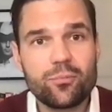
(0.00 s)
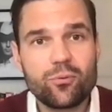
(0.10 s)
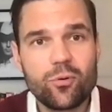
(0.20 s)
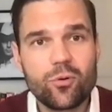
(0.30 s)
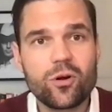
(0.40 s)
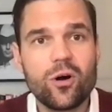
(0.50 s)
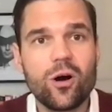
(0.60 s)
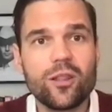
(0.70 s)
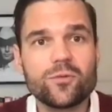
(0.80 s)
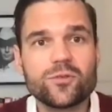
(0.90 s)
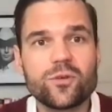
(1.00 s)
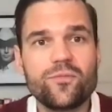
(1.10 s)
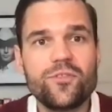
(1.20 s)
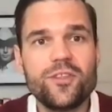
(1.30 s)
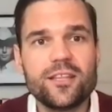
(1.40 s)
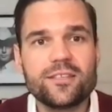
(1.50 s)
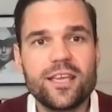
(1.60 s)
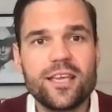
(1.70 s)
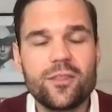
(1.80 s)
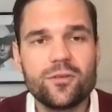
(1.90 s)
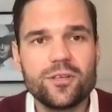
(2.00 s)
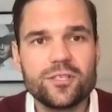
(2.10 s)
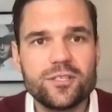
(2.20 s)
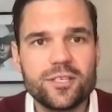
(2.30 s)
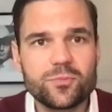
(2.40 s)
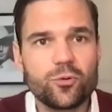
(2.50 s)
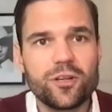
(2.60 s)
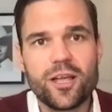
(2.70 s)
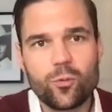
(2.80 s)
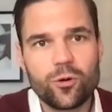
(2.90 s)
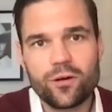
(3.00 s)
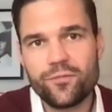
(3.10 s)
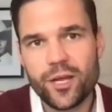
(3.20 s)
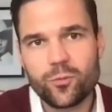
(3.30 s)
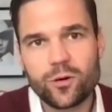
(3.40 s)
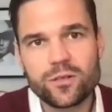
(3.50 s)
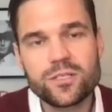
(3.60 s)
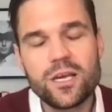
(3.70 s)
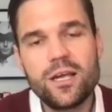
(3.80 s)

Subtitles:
protocol that would sort of knit together this disparate network of networks.